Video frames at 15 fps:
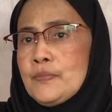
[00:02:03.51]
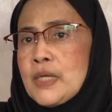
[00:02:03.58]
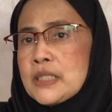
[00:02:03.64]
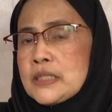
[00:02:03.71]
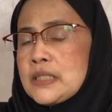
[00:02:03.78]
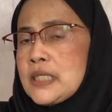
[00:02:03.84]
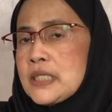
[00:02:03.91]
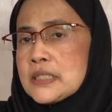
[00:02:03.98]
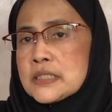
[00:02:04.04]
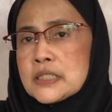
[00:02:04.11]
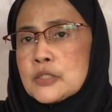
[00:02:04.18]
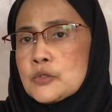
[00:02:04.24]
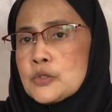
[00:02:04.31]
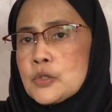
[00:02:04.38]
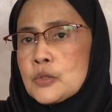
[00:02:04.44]
but there's
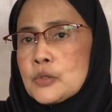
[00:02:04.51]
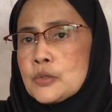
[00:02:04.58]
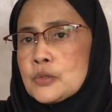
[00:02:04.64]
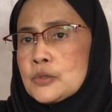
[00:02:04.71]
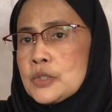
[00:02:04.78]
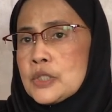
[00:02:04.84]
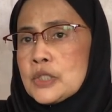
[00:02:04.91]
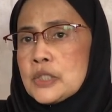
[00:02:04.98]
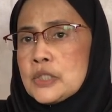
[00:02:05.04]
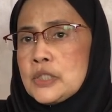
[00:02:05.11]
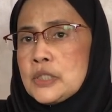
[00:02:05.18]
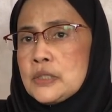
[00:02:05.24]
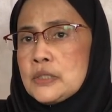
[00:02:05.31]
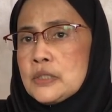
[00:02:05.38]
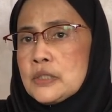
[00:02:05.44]
still no
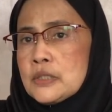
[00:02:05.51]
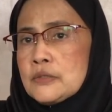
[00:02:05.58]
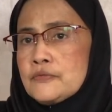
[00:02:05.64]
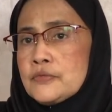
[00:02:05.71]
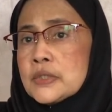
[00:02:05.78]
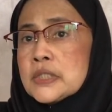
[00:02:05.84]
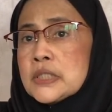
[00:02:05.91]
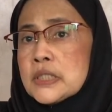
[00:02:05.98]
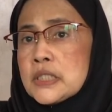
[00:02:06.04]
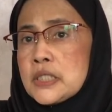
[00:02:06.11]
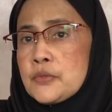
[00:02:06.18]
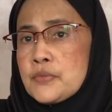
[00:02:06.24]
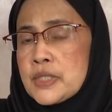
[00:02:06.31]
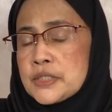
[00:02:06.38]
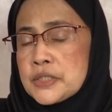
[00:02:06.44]
uh, uh, further
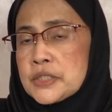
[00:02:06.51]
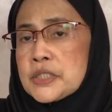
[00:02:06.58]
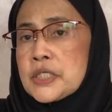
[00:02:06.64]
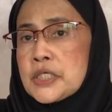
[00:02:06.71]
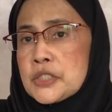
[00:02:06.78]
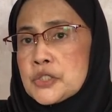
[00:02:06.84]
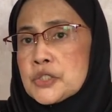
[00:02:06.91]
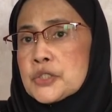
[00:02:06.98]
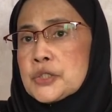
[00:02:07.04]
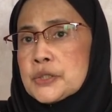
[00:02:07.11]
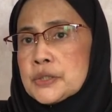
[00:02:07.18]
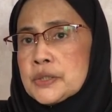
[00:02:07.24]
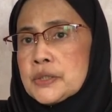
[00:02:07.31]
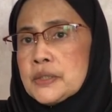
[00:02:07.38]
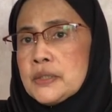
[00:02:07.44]
investigation.
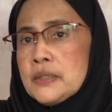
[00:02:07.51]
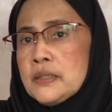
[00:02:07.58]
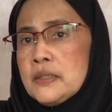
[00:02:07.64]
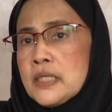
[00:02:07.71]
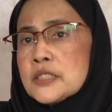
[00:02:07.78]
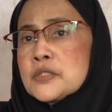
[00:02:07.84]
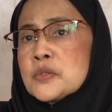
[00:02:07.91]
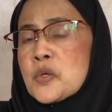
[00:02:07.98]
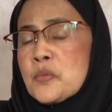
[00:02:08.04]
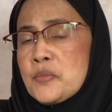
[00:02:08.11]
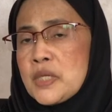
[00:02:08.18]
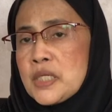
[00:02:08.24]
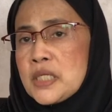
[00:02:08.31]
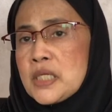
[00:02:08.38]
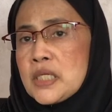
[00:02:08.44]
There's so
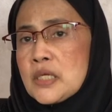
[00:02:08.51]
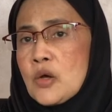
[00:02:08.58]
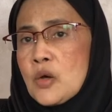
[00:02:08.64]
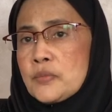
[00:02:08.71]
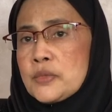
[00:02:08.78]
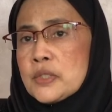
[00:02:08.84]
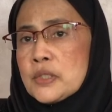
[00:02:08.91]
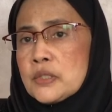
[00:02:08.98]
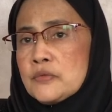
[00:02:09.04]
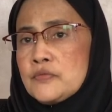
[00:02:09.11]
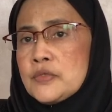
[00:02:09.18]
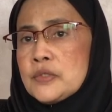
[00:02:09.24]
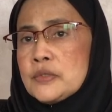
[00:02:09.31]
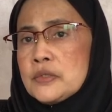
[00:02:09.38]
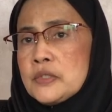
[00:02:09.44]
many of the
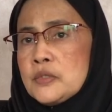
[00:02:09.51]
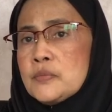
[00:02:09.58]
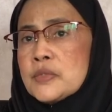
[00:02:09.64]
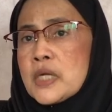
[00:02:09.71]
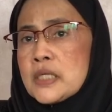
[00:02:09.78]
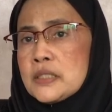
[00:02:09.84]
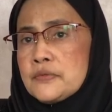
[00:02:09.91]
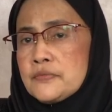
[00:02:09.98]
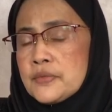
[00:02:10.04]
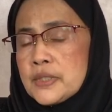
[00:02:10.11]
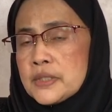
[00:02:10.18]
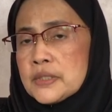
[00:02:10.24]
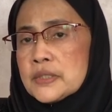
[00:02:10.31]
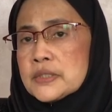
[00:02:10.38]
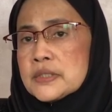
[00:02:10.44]
human rights
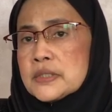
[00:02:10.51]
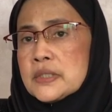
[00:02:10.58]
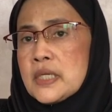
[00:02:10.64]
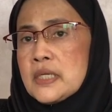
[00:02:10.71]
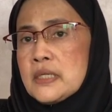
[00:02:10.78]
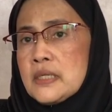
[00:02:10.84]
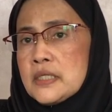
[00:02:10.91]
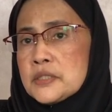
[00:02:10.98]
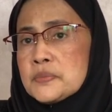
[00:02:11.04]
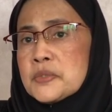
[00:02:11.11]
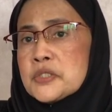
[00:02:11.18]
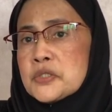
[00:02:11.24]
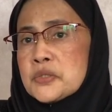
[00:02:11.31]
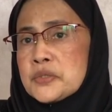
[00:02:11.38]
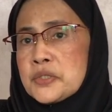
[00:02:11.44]
defenders, uh,
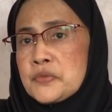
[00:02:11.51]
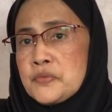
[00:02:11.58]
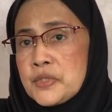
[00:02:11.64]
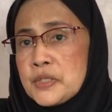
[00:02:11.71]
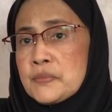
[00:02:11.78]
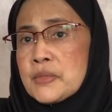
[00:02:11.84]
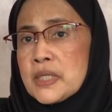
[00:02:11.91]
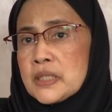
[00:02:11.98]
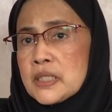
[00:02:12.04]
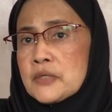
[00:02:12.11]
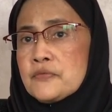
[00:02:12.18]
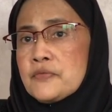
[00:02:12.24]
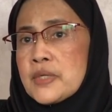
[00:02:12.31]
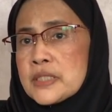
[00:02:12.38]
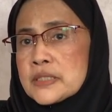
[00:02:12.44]
especially women,
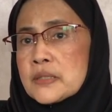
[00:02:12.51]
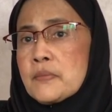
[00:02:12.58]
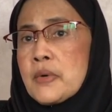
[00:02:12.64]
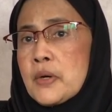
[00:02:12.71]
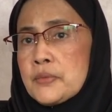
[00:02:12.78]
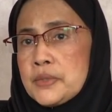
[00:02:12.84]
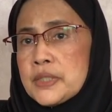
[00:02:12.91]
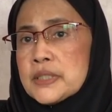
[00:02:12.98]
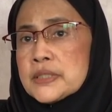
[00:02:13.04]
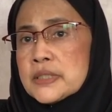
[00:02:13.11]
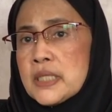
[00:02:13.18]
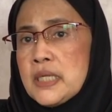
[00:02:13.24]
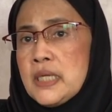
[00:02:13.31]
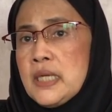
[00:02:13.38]
that face about this.